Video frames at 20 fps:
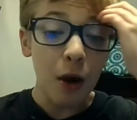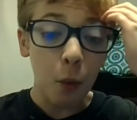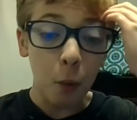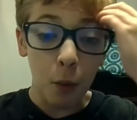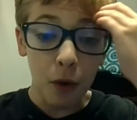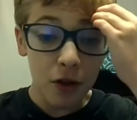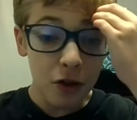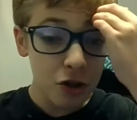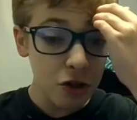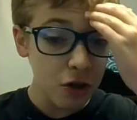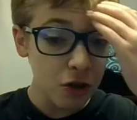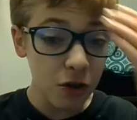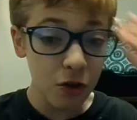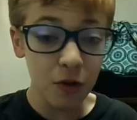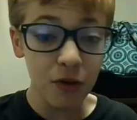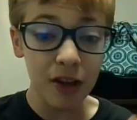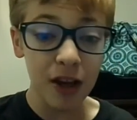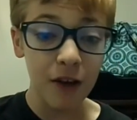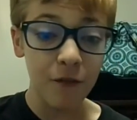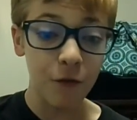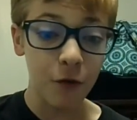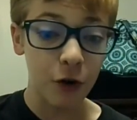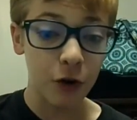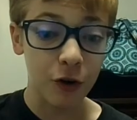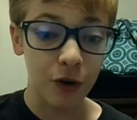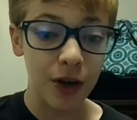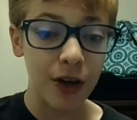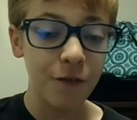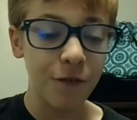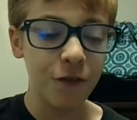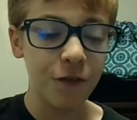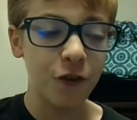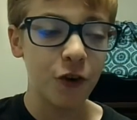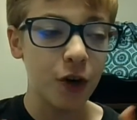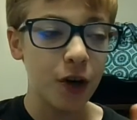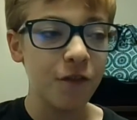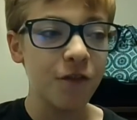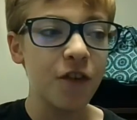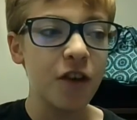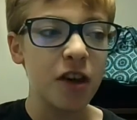Once you use that for grief,
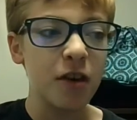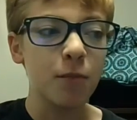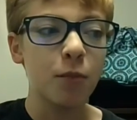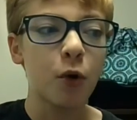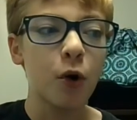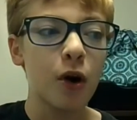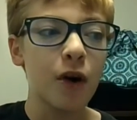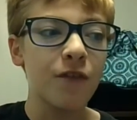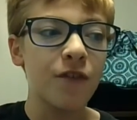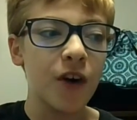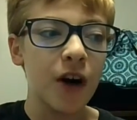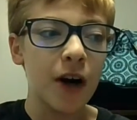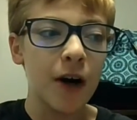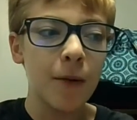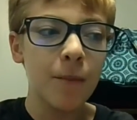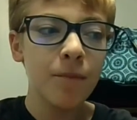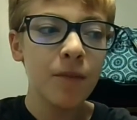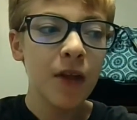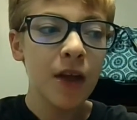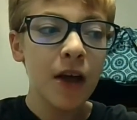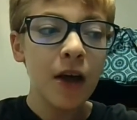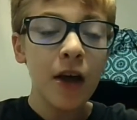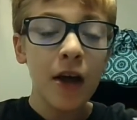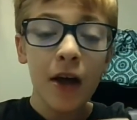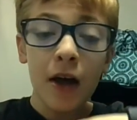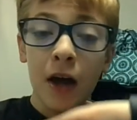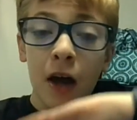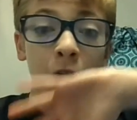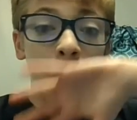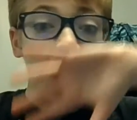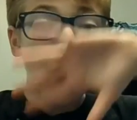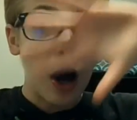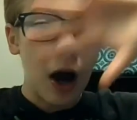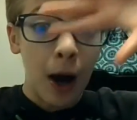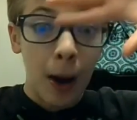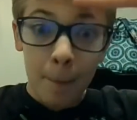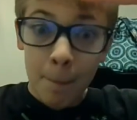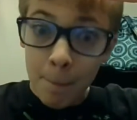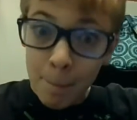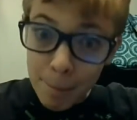grief is more of
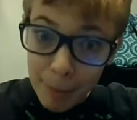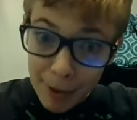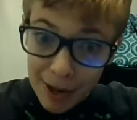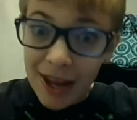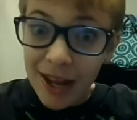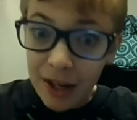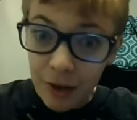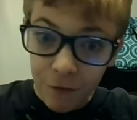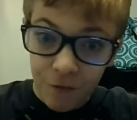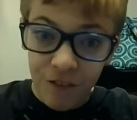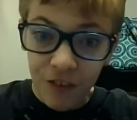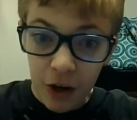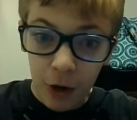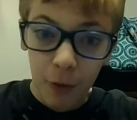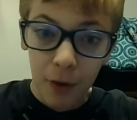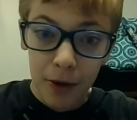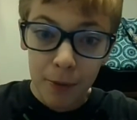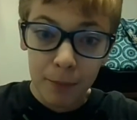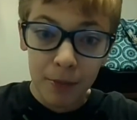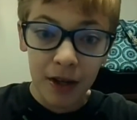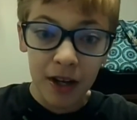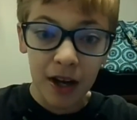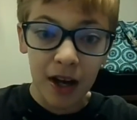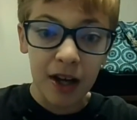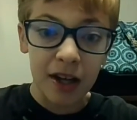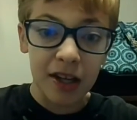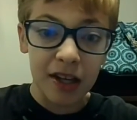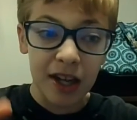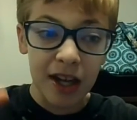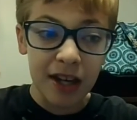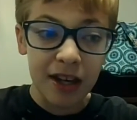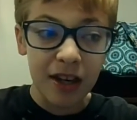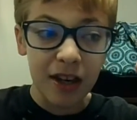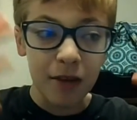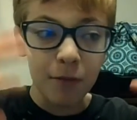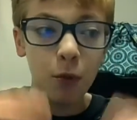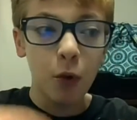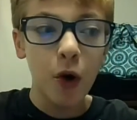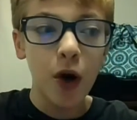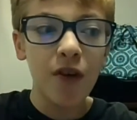a big feeling because it's
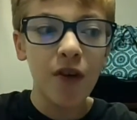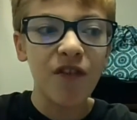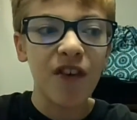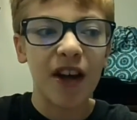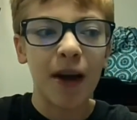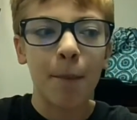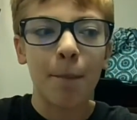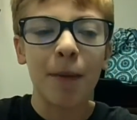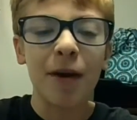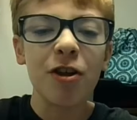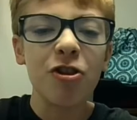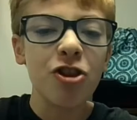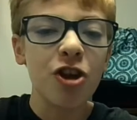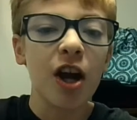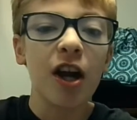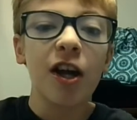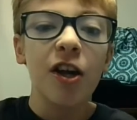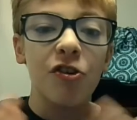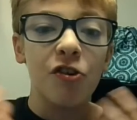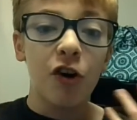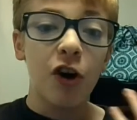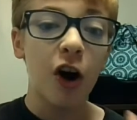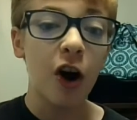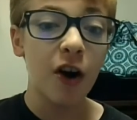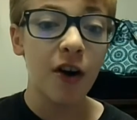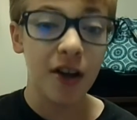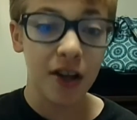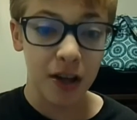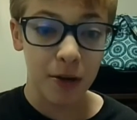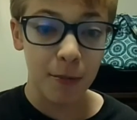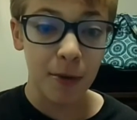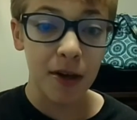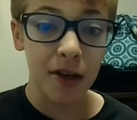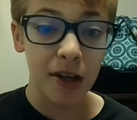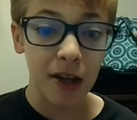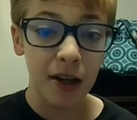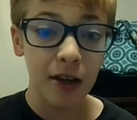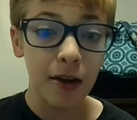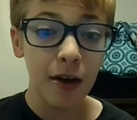more of like a big chunk of your heart is missing.